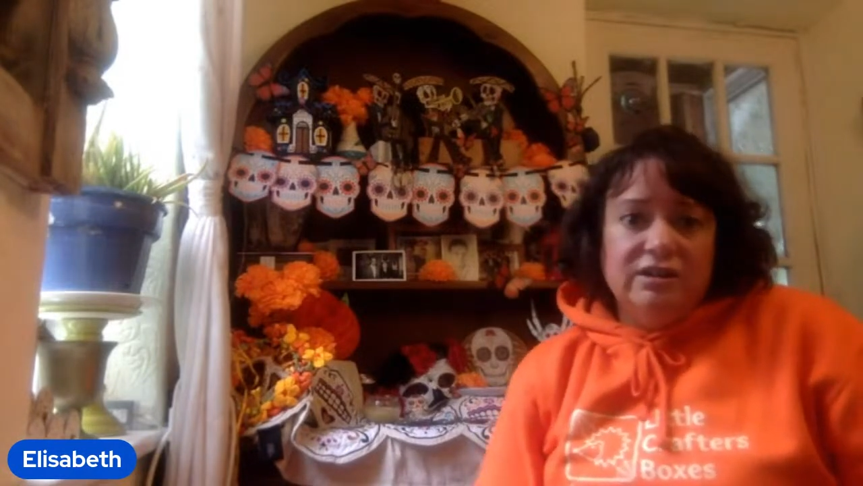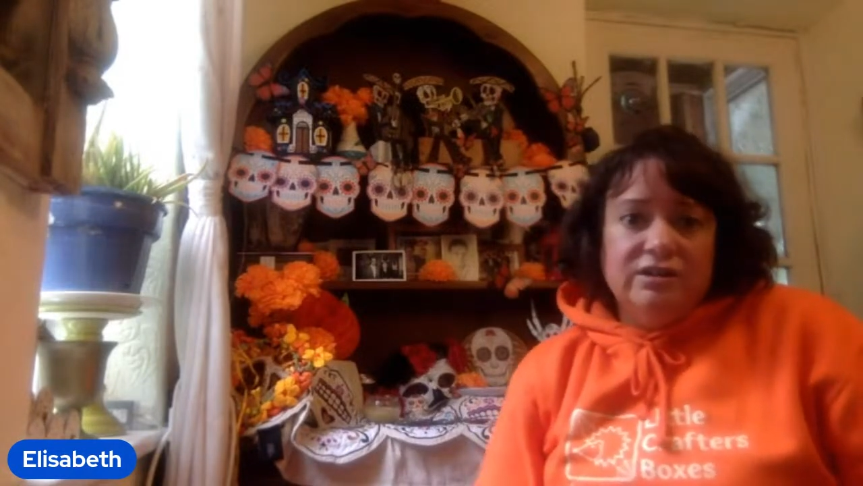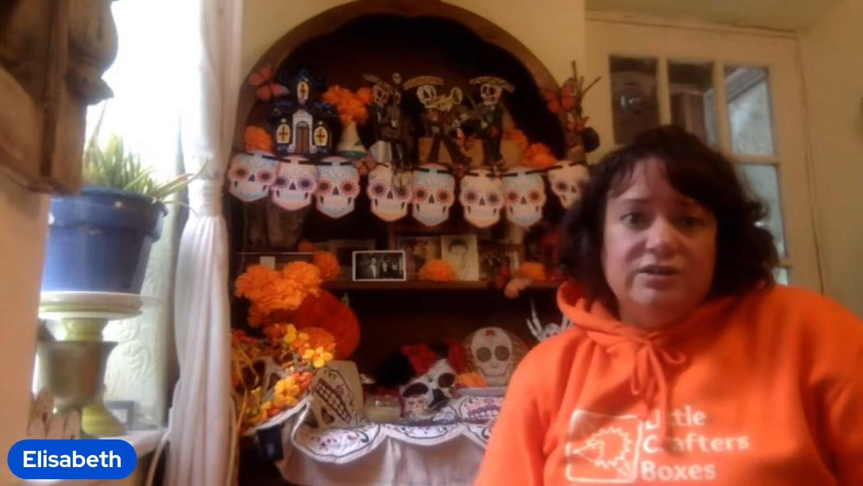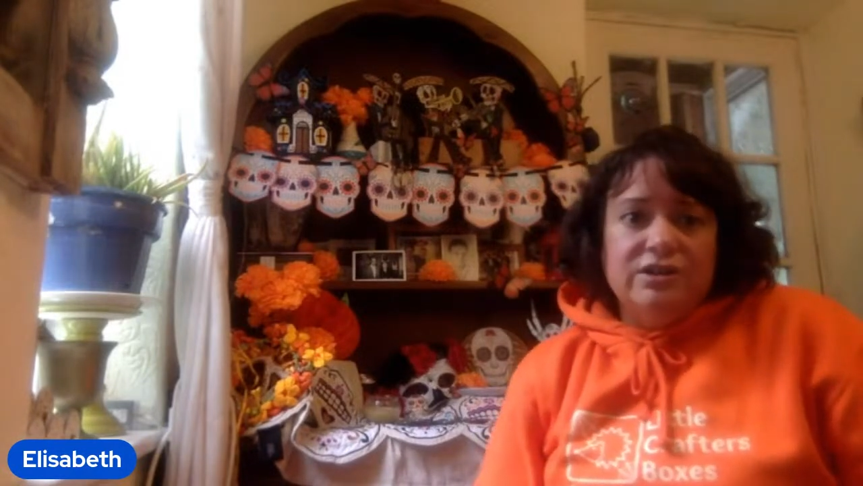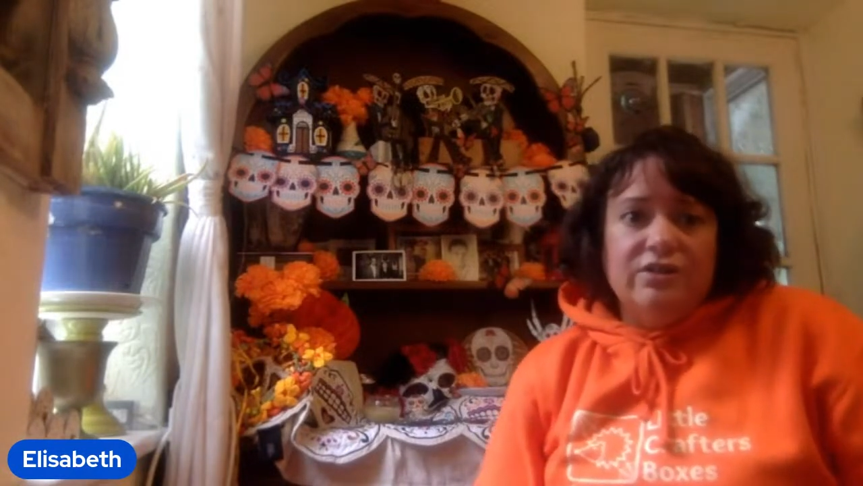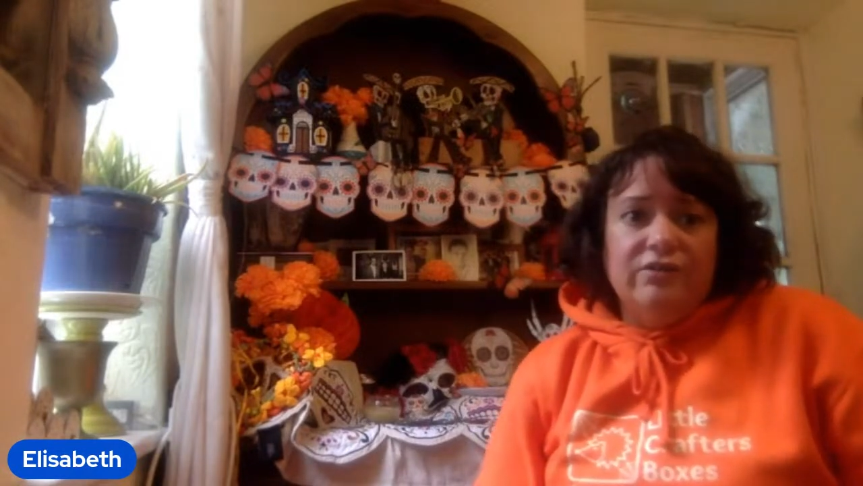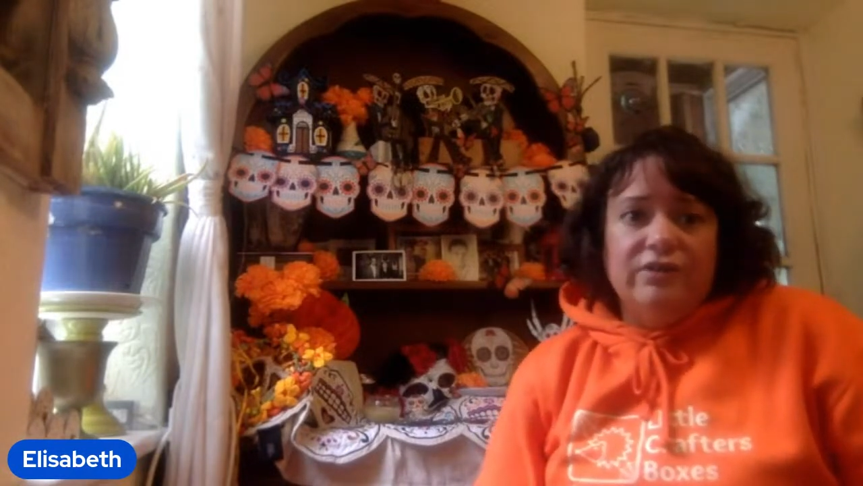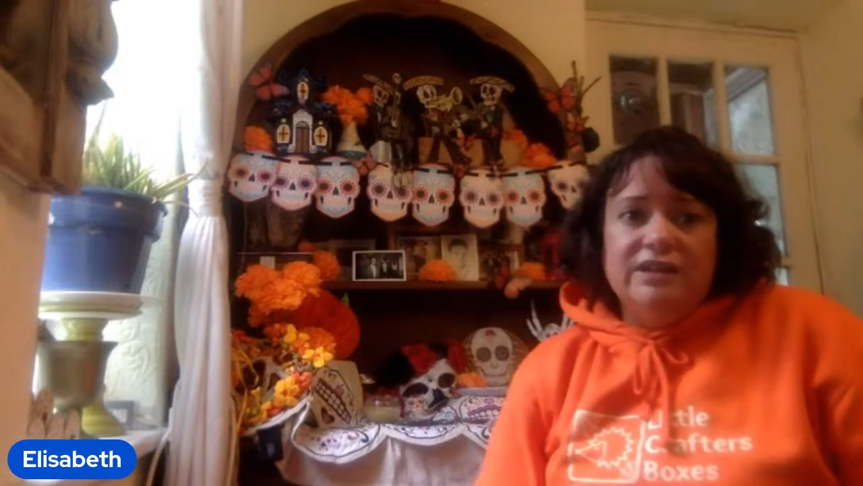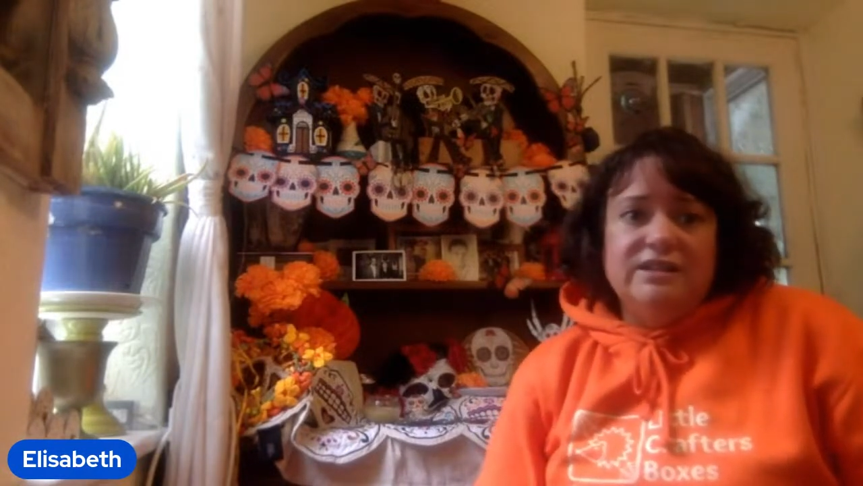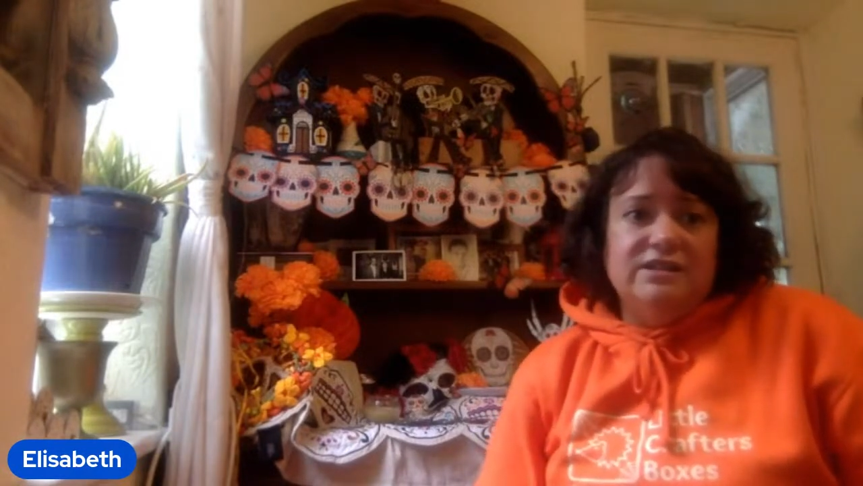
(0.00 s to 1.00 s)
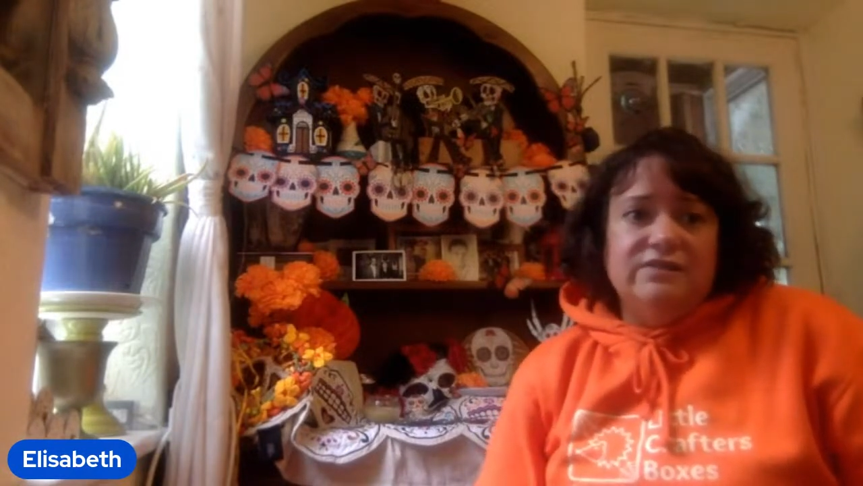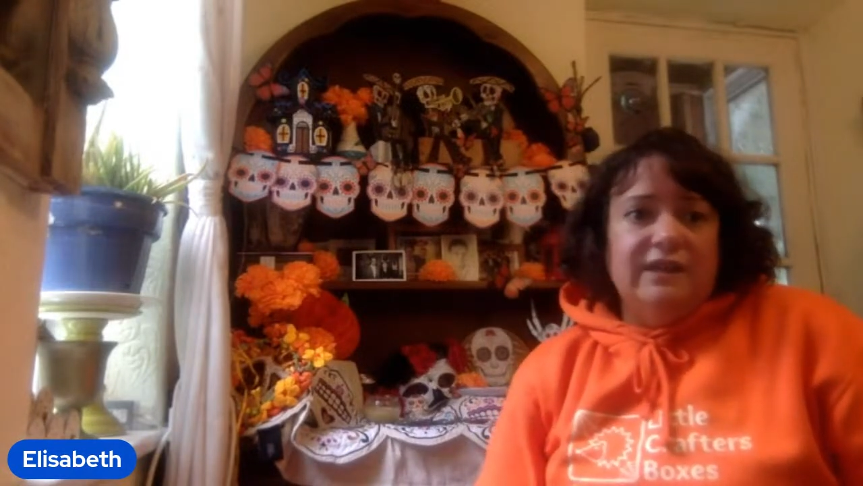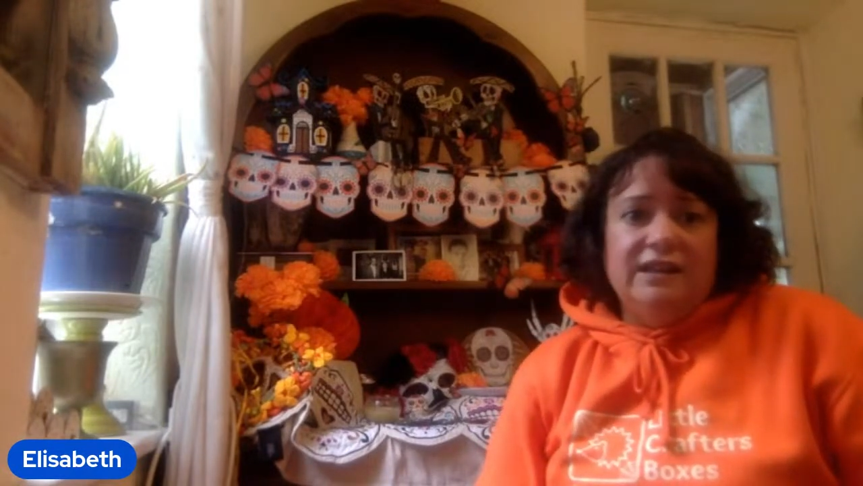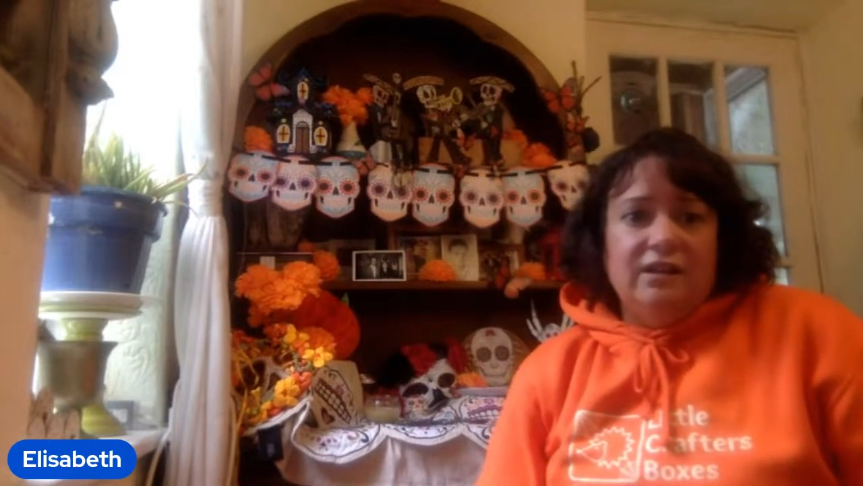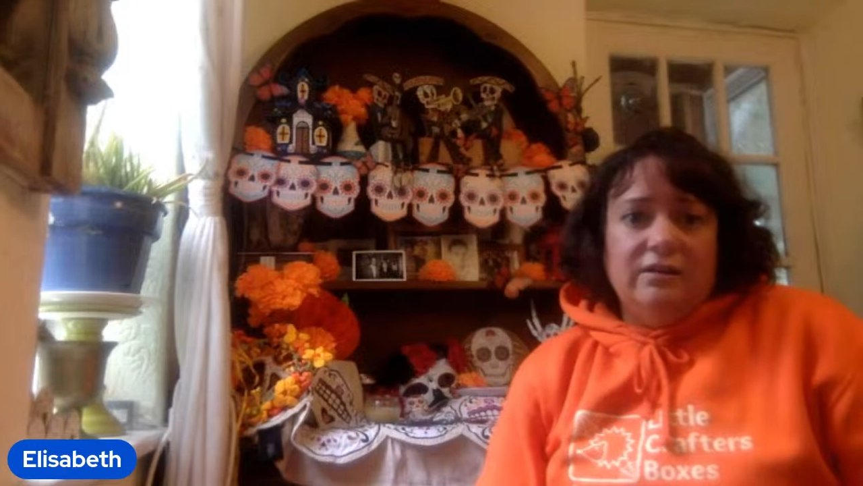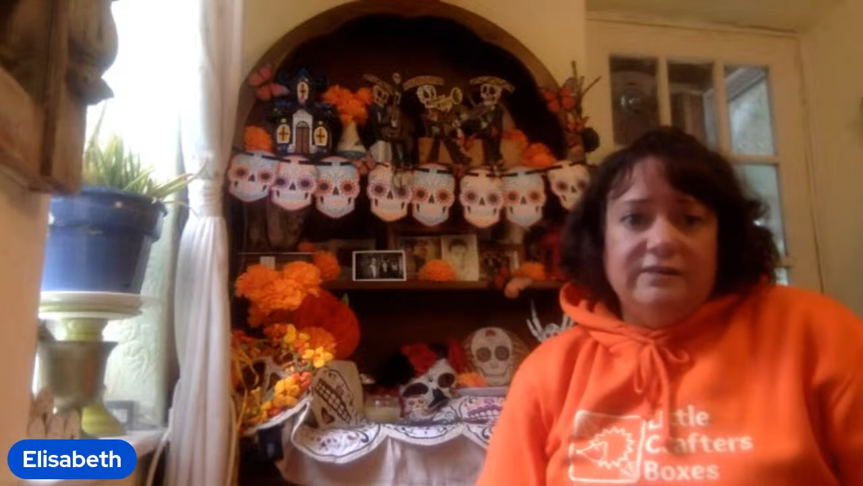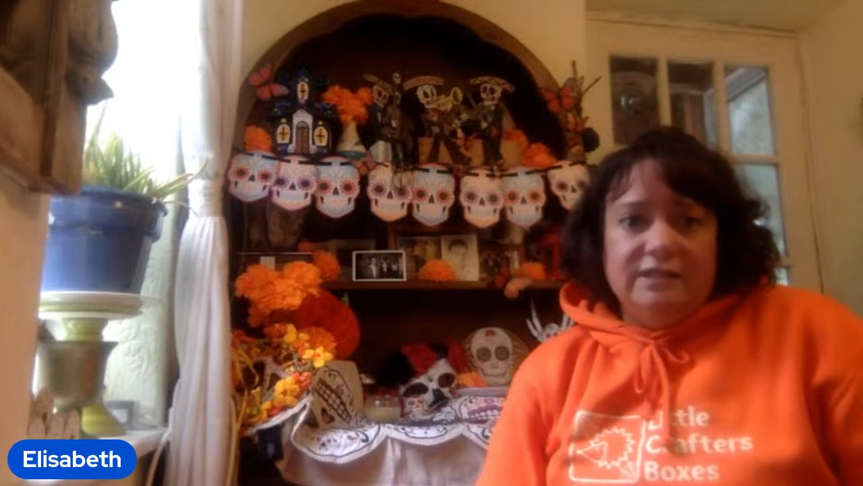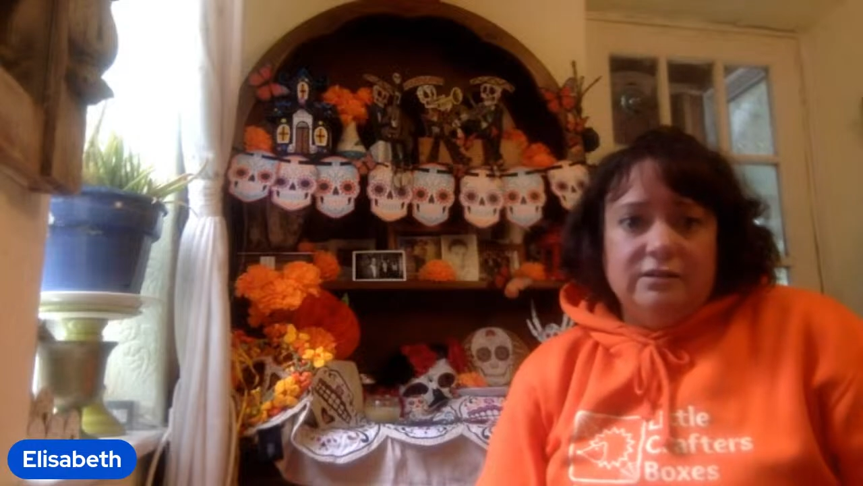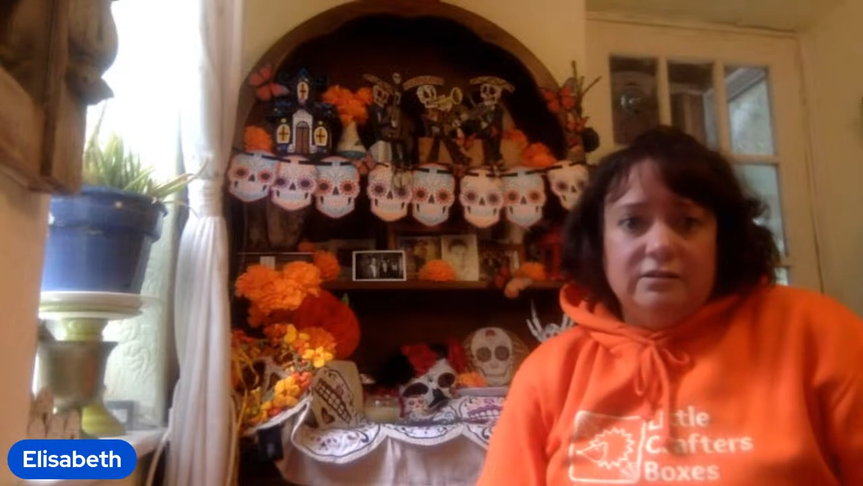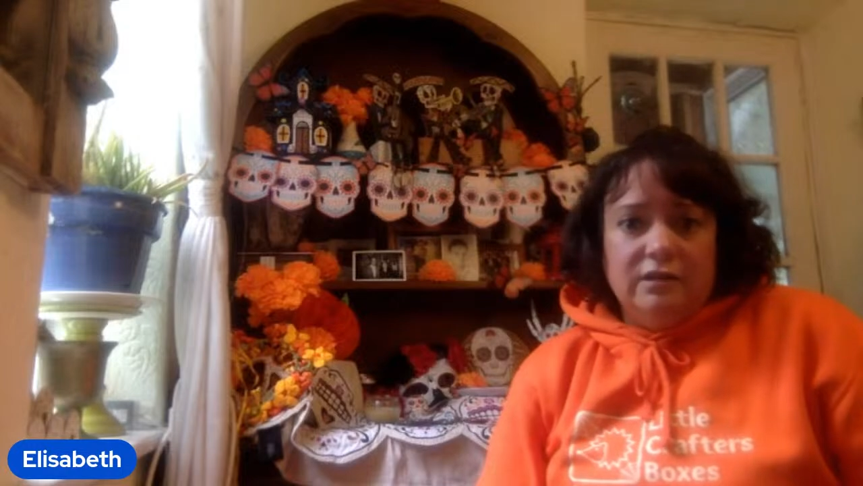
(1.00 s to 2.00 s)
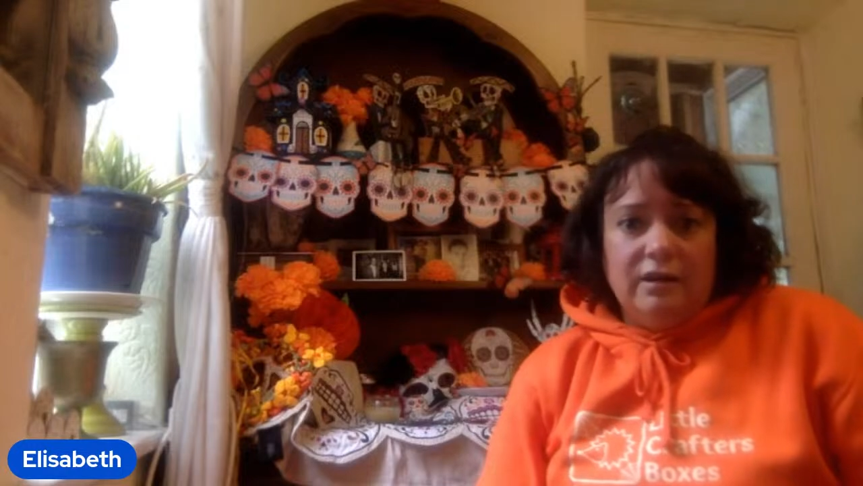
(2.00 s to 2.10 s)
So it doesn't rain that often.